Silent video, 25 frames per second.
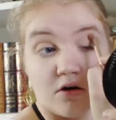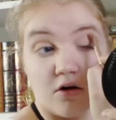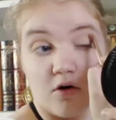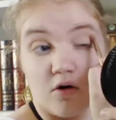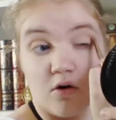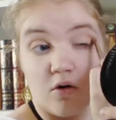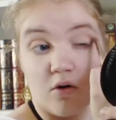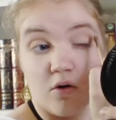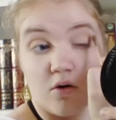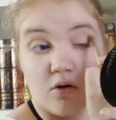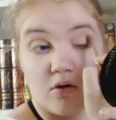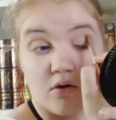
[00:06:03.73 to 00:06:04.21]
the
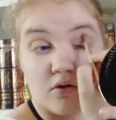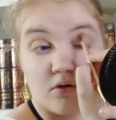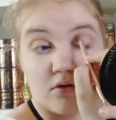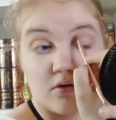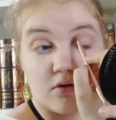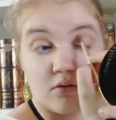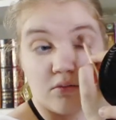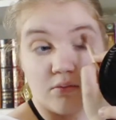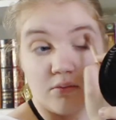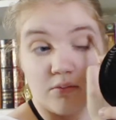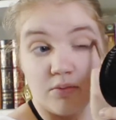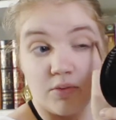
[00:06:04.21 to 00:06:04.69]

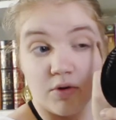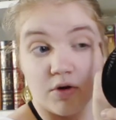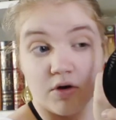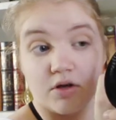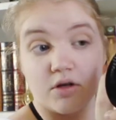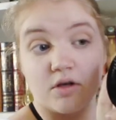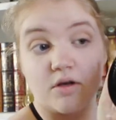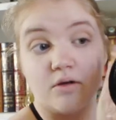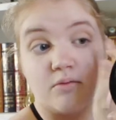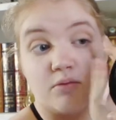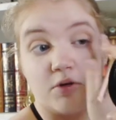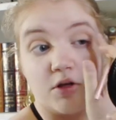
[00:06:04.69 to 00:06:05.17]
whole book
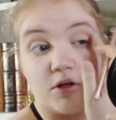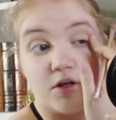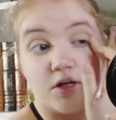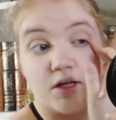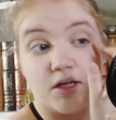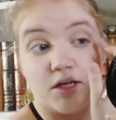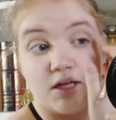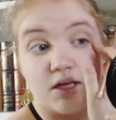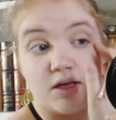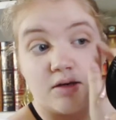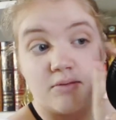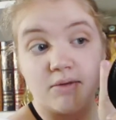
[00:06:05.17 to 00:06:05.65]

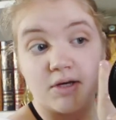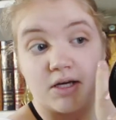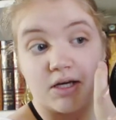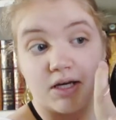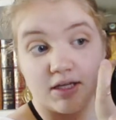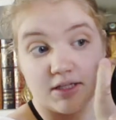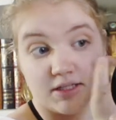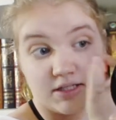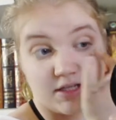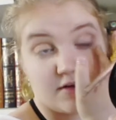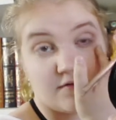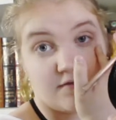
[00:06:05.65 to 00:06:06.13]
community
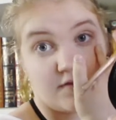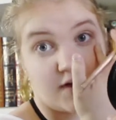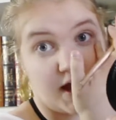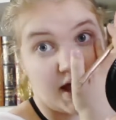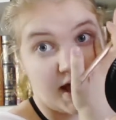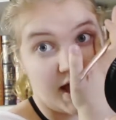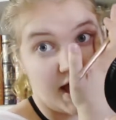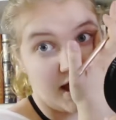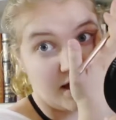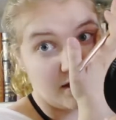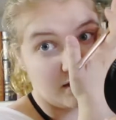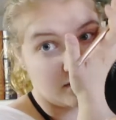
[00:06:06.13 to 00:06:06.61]
because if I
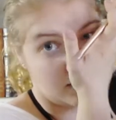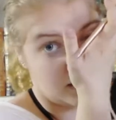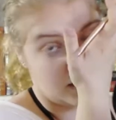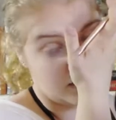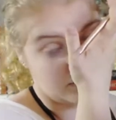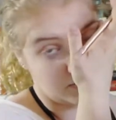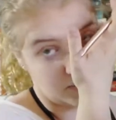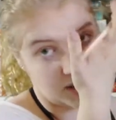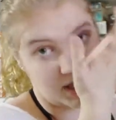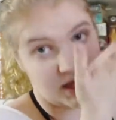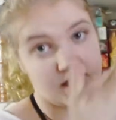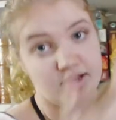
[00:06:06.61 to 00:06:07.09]
had
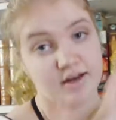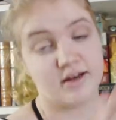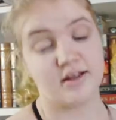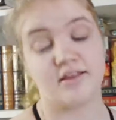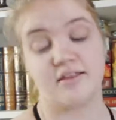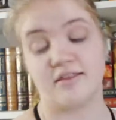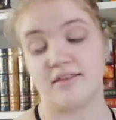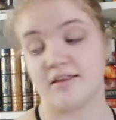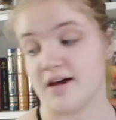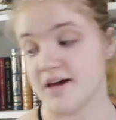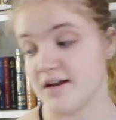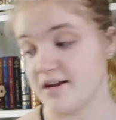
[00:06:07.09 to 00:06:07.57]
not made
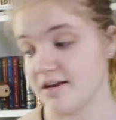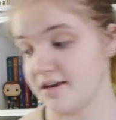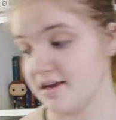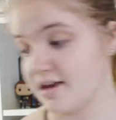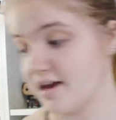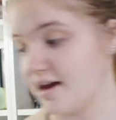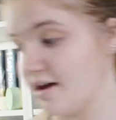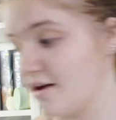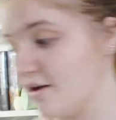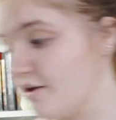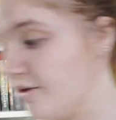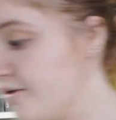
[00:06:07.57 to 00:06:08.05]
that
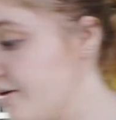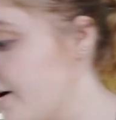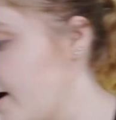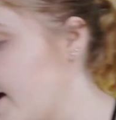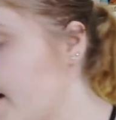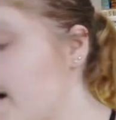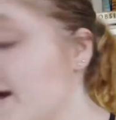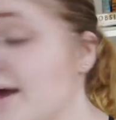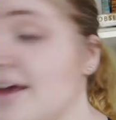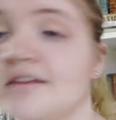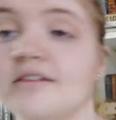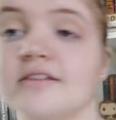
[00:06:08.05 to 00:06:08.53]
account,
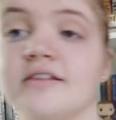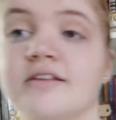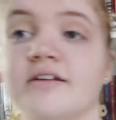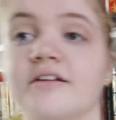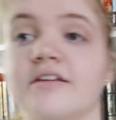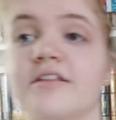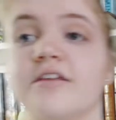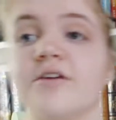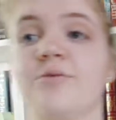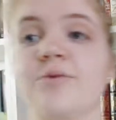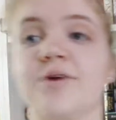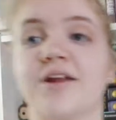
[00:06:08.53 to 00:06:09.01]
I
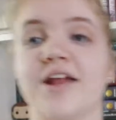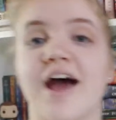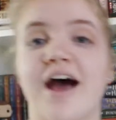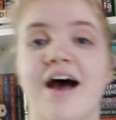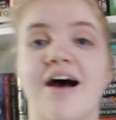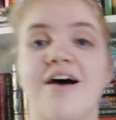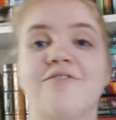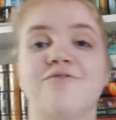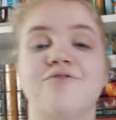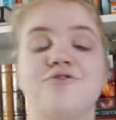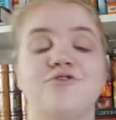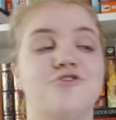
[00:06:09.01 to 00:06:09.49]
literally would
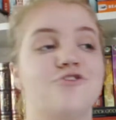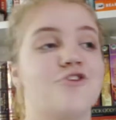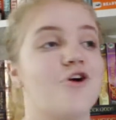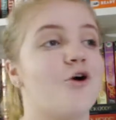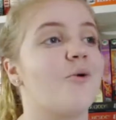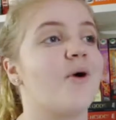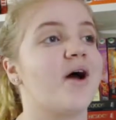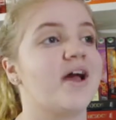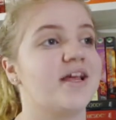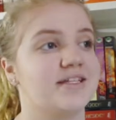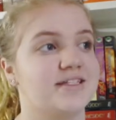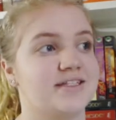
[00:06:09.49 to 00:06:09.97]
have
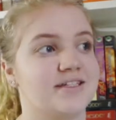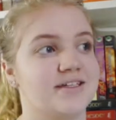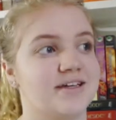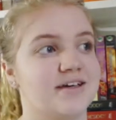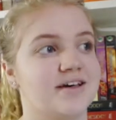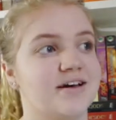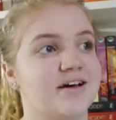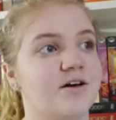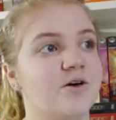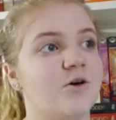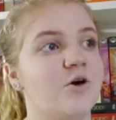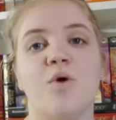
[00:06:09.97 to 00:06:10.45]
no
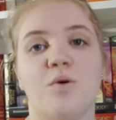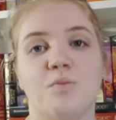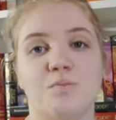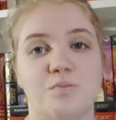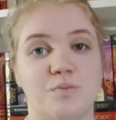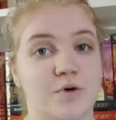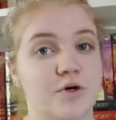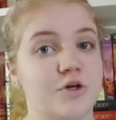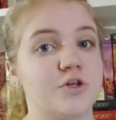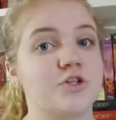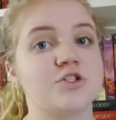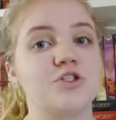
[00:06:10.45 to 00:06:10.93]
idea what
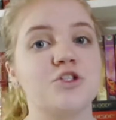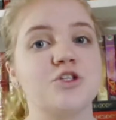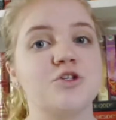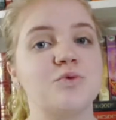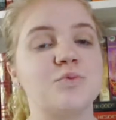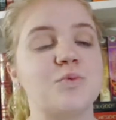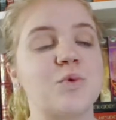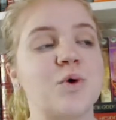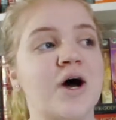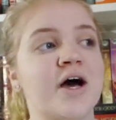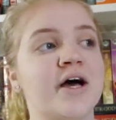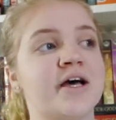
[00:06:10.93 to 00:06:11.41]

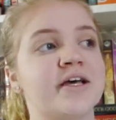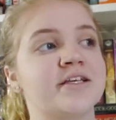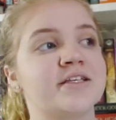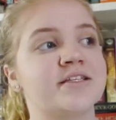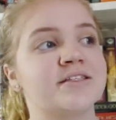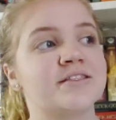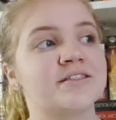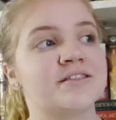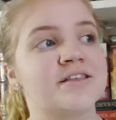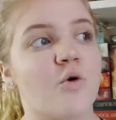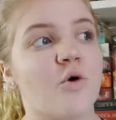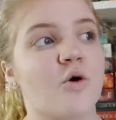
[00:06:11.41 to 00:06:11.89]
booktube
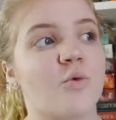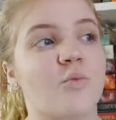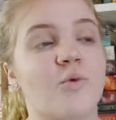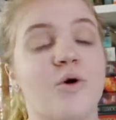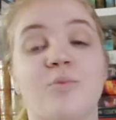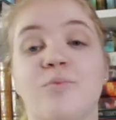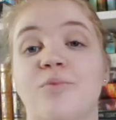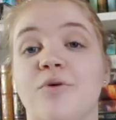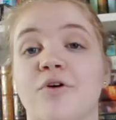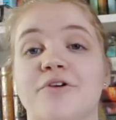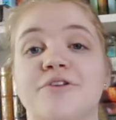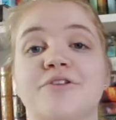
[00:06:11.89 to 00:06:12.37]
was or
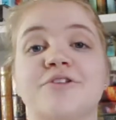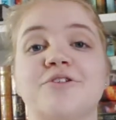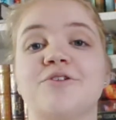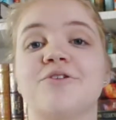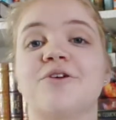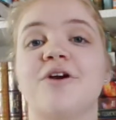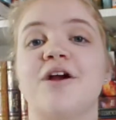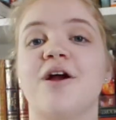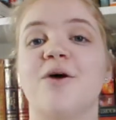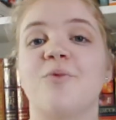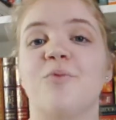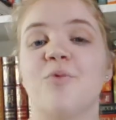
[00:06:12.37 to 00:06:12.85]
what
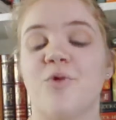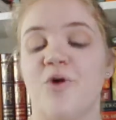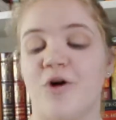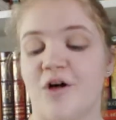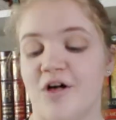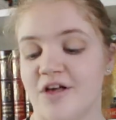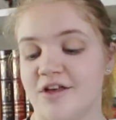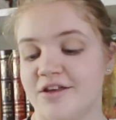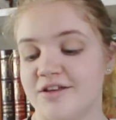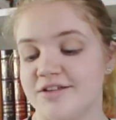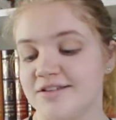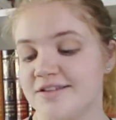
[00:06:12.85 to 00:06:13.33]
bookstagram
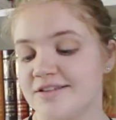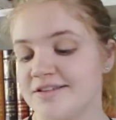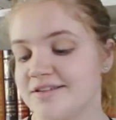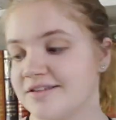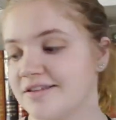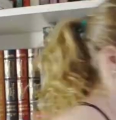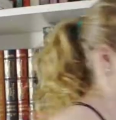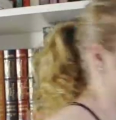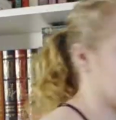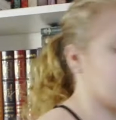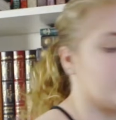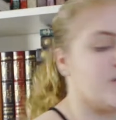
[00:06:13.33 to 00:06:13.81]
was.
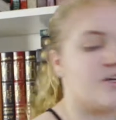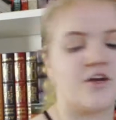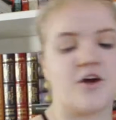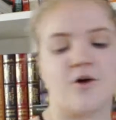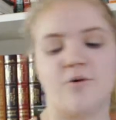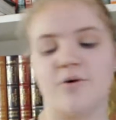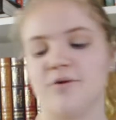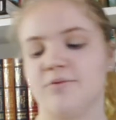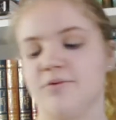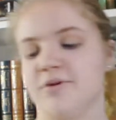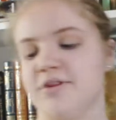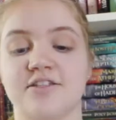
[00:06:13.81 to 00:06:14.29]
I'm just gonna
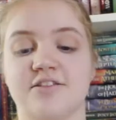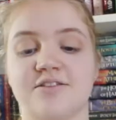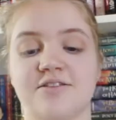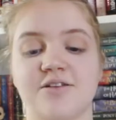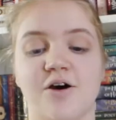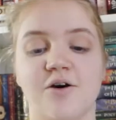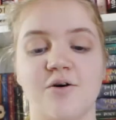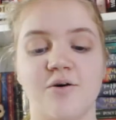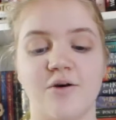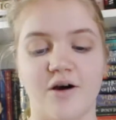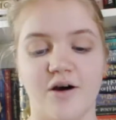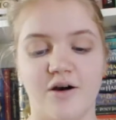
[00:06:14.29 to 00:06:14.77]
go in with
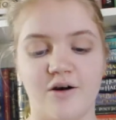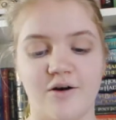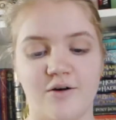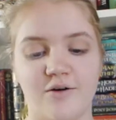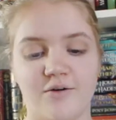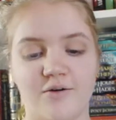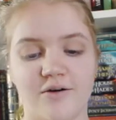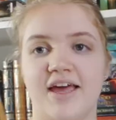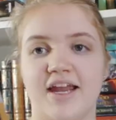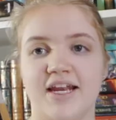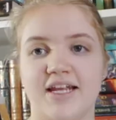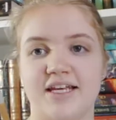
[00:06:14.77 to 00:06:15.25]

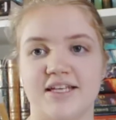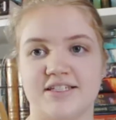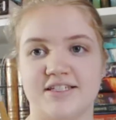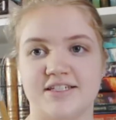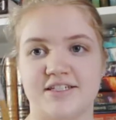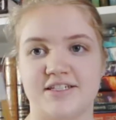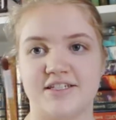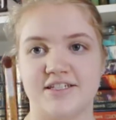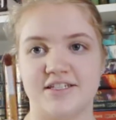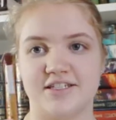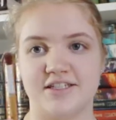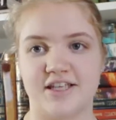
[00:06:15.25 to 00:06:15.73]
Soho and
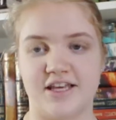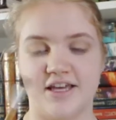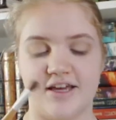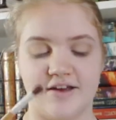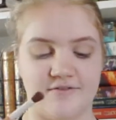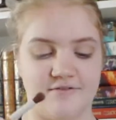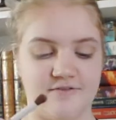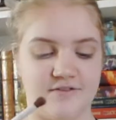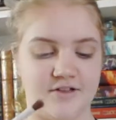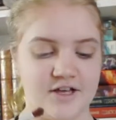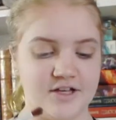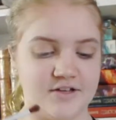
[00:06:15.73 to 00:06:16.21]
it's just like a
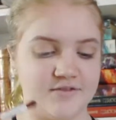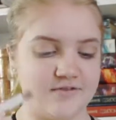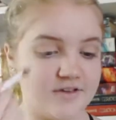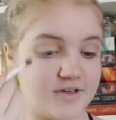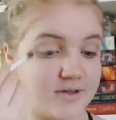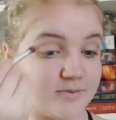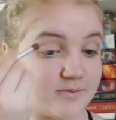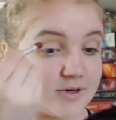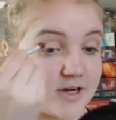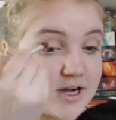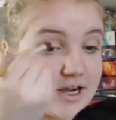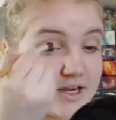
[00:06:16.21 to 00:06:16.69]

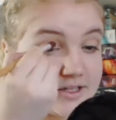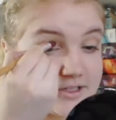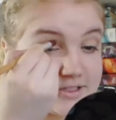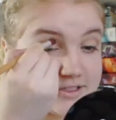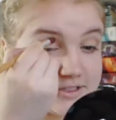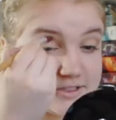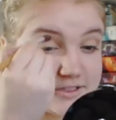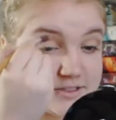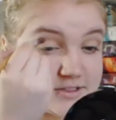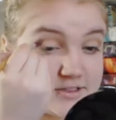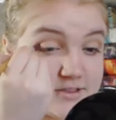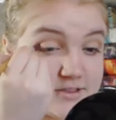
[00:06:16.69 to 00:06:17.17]
fluffy brush